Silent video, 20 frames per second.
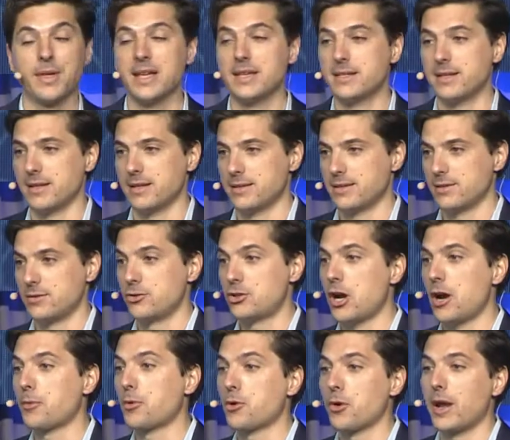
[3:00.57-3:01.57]
thesis,
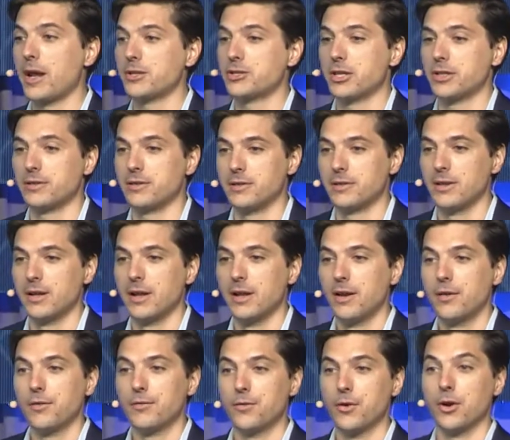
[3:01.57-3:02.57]
job creation
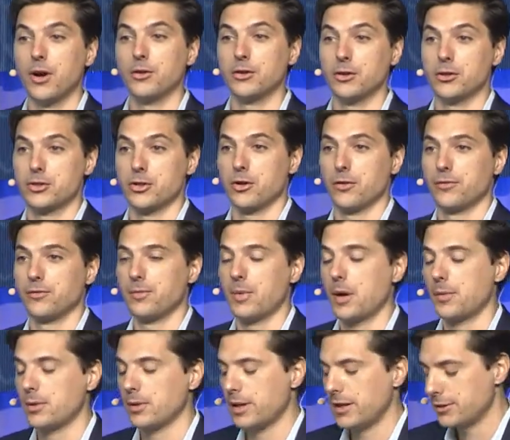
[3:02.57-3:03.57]
for underserved
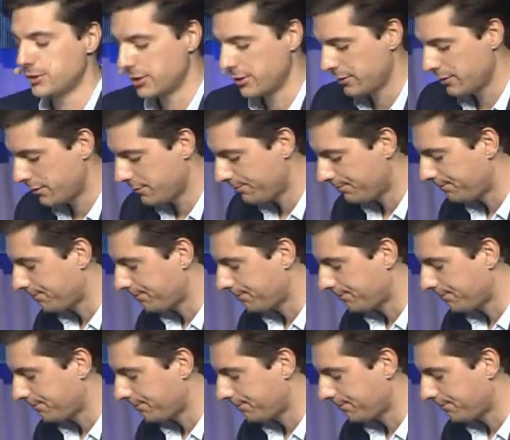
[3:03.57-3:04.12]
populations.